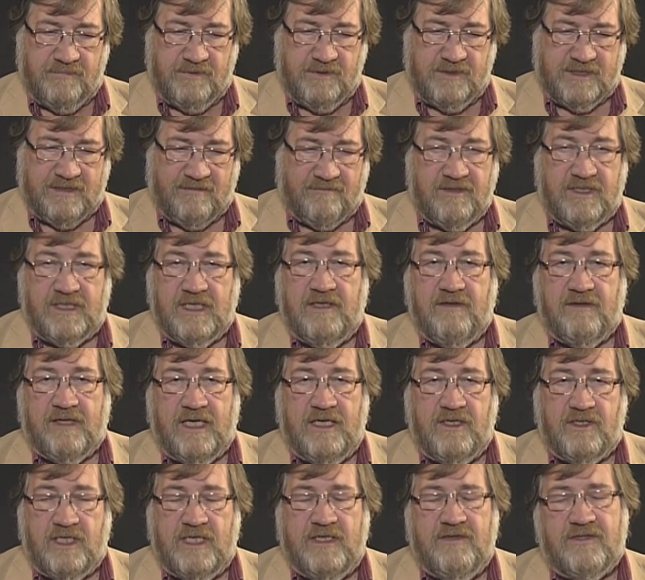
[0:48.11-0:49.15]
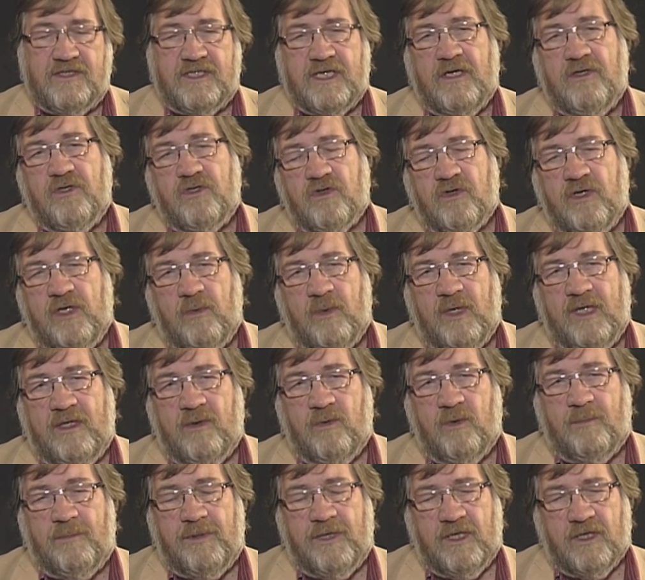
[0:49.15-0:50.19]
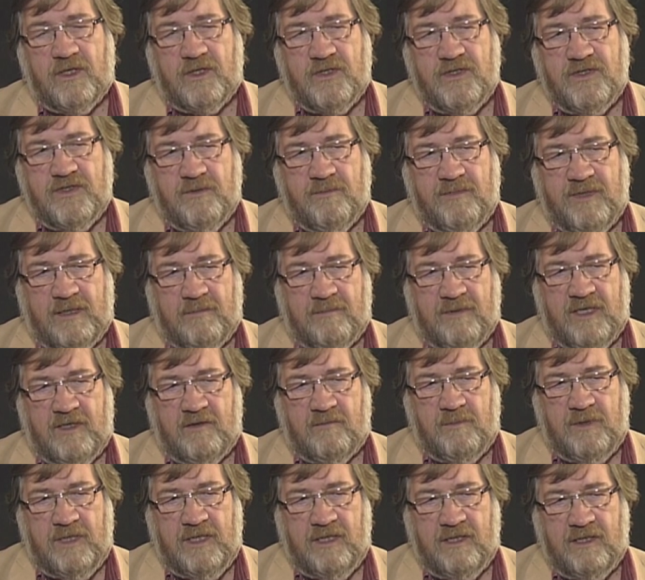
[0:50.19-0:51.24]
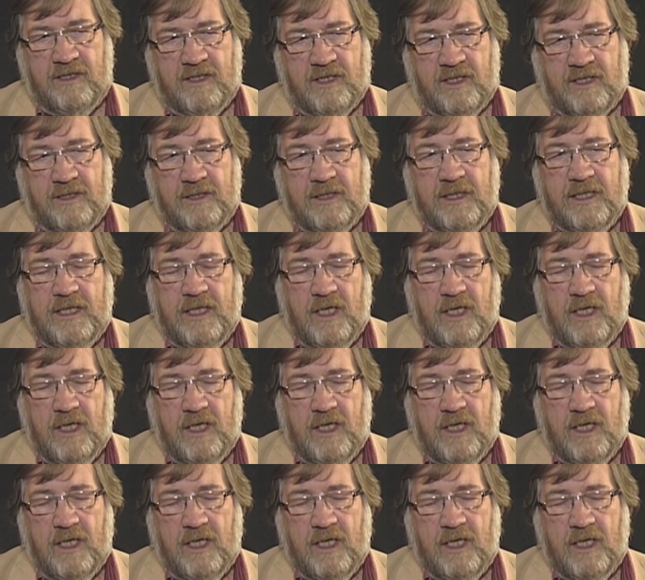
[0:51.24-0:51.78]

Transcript: 17th, 18th century, when there were productions of Macbeth being done,